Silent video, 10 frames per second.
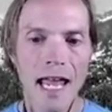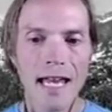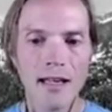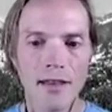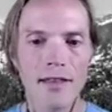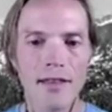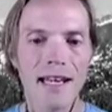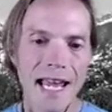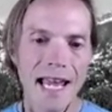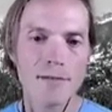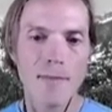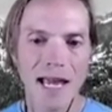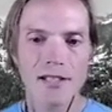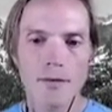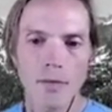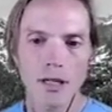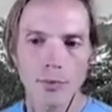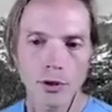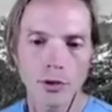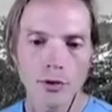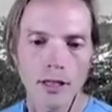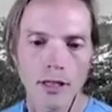anything that has passed and been approved